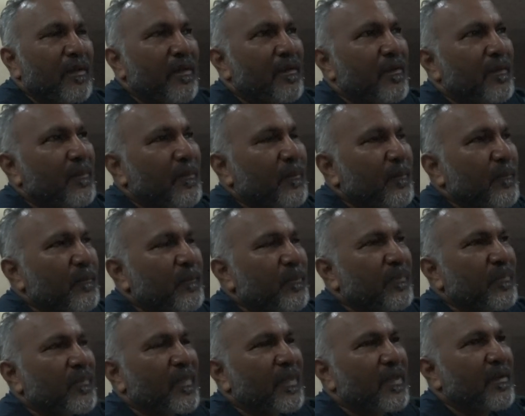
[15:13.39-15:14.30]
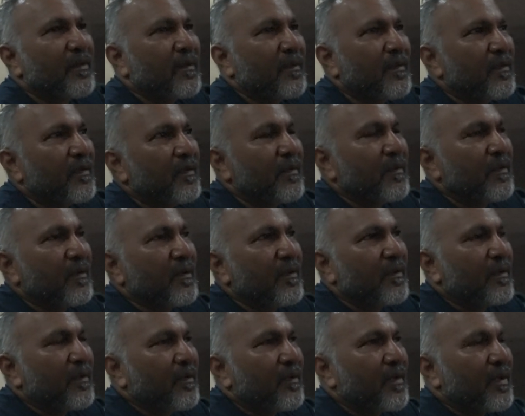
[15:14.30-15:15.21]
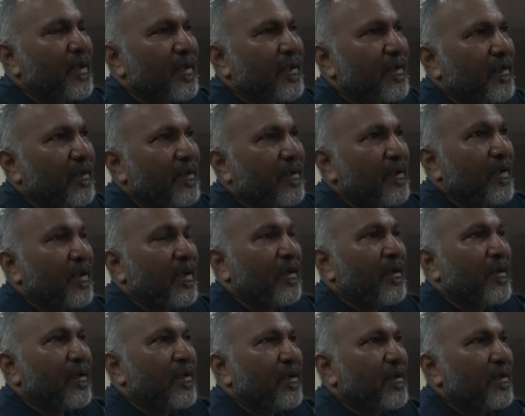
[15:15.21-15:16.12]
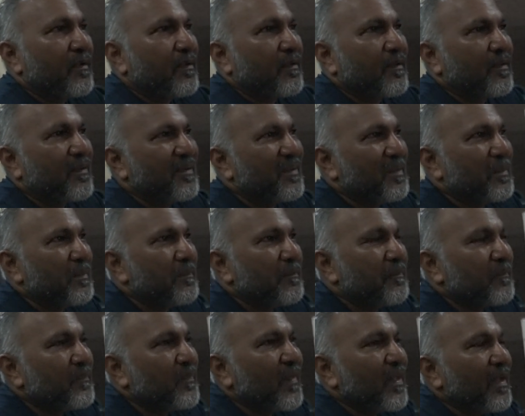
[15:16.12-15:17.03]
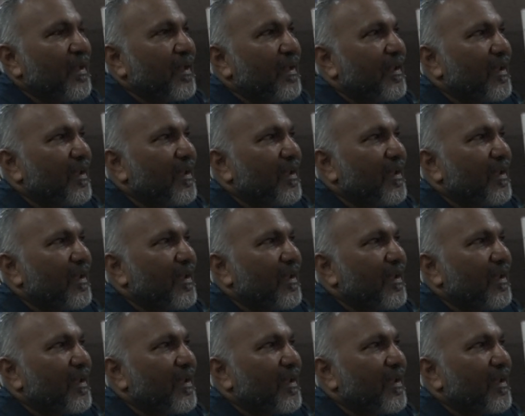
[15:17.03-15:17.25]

You need a lot of staging shows, places to host these same venues.